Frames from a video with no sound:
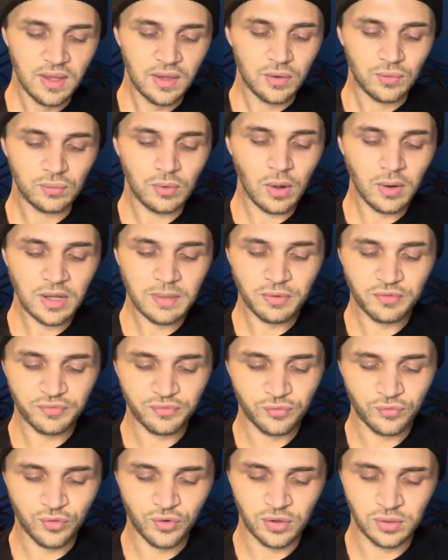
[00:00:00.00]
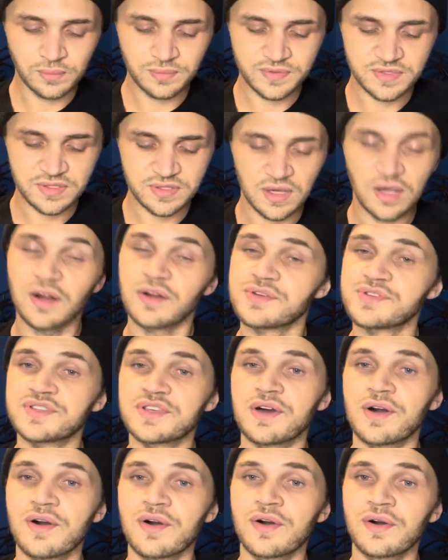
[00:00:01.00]
Rolly performs her
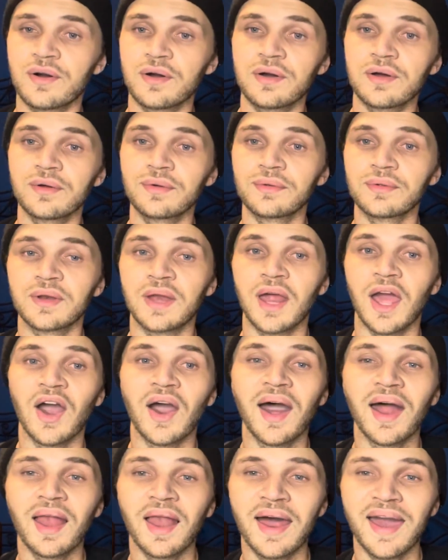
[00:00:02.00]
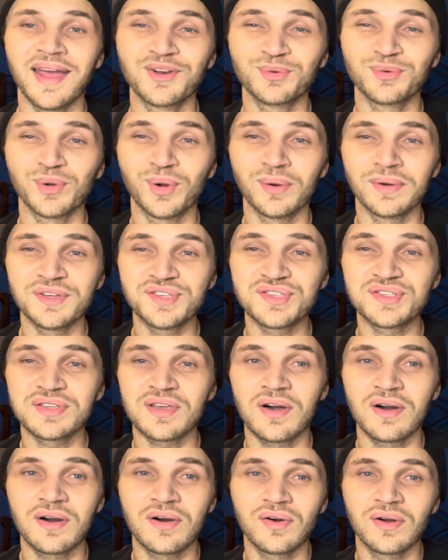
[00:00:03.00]
song. Now, I like Rolly's
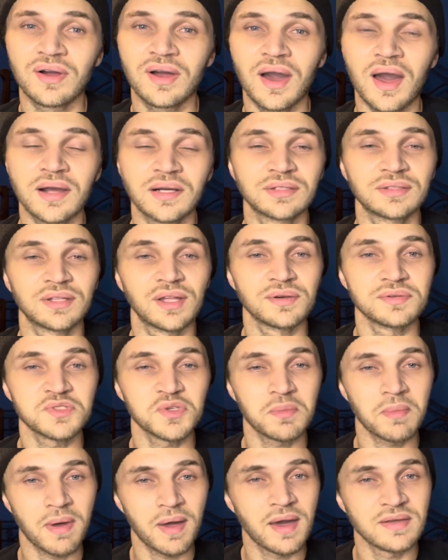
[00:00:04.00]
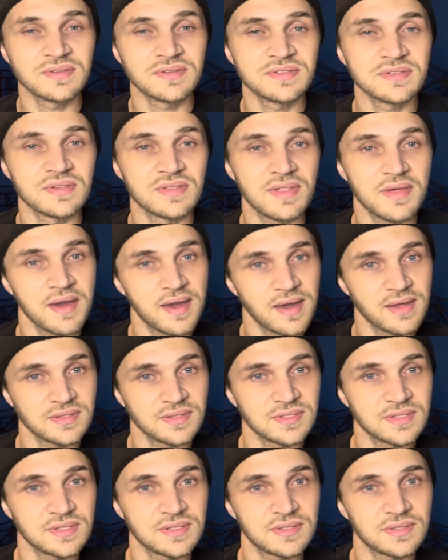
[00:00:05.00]
song. I could throw some ass to
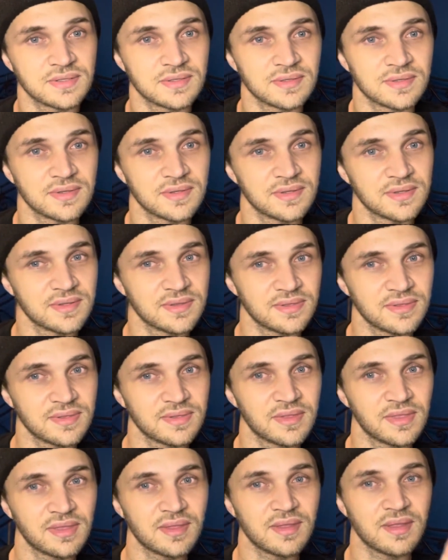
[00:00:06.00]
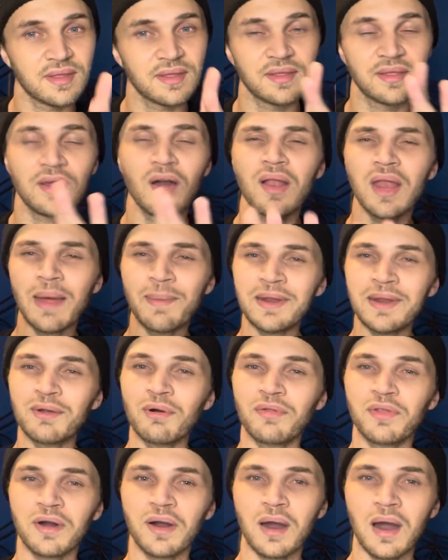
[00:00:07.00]
that. Y'all let me know in
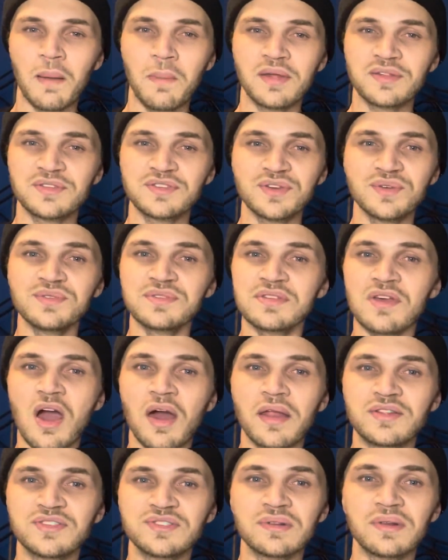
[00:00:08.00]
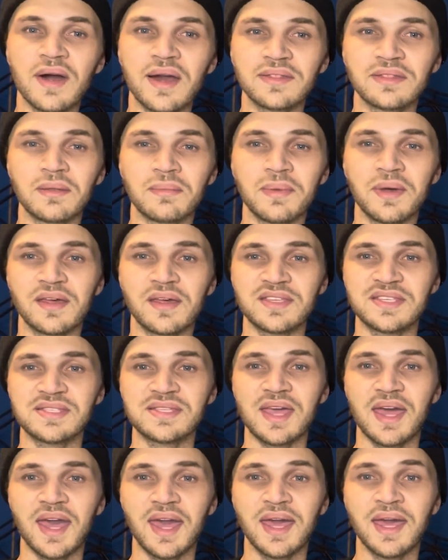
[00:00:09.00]
the comments whose song did you like the best,
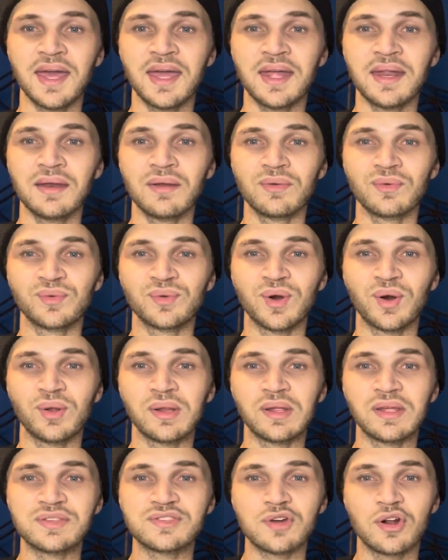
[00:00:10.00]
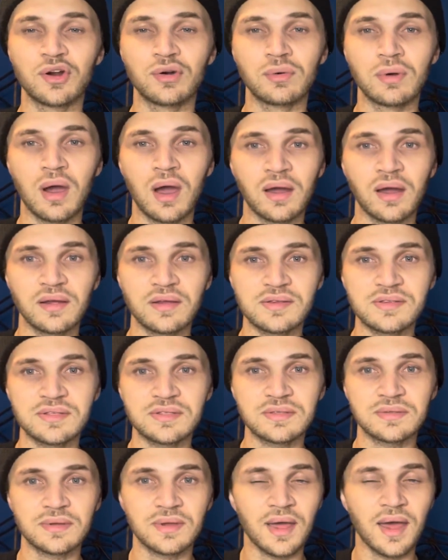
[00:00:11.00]
and Rolly's or Rock's.
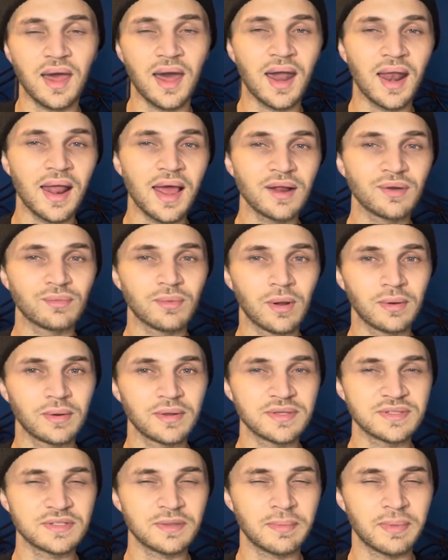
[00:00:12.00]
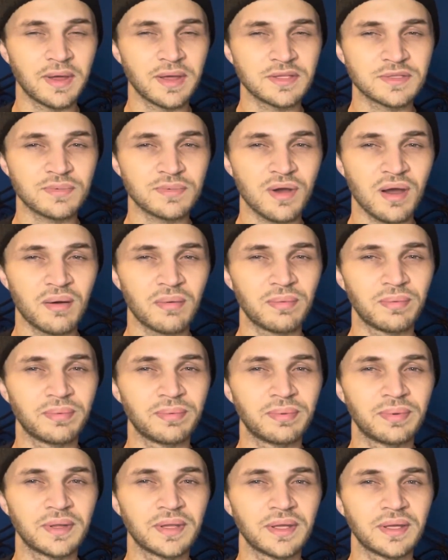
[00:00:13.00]
I like Rolly's the best,
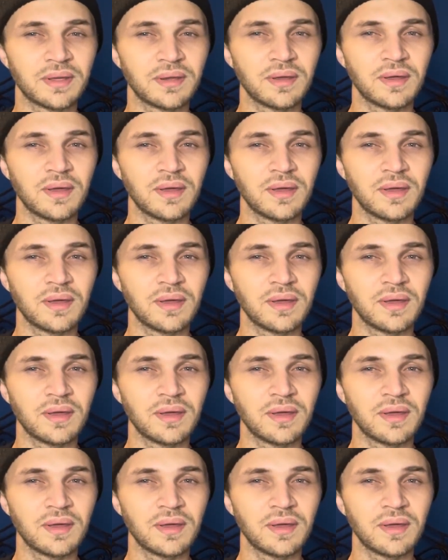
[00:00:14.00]
probably.